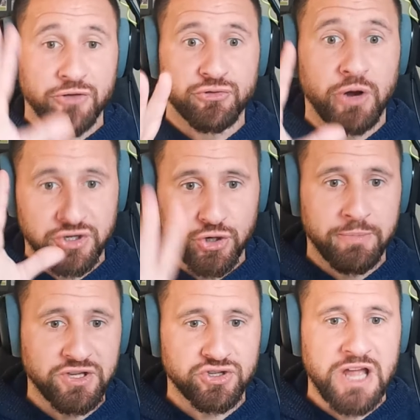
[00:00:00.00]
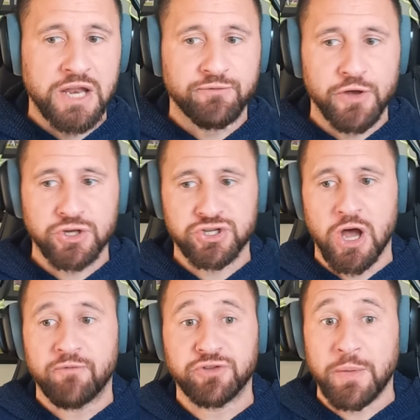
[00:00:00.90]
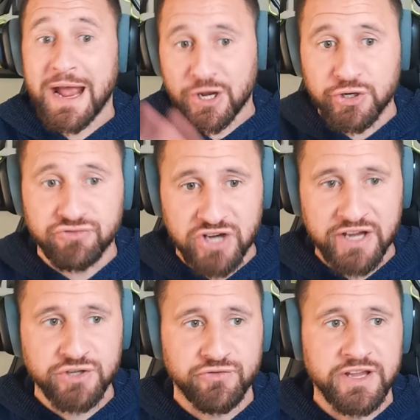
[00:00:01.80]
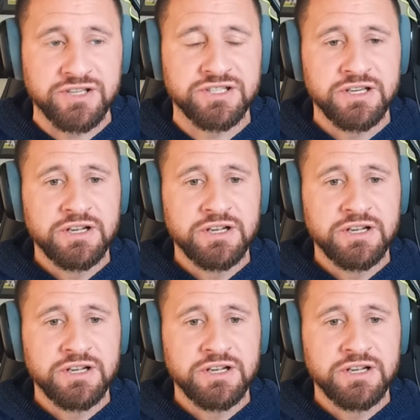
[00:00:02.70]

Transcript: Sorry, I should have mentioned that in the first half. So that could have changed things.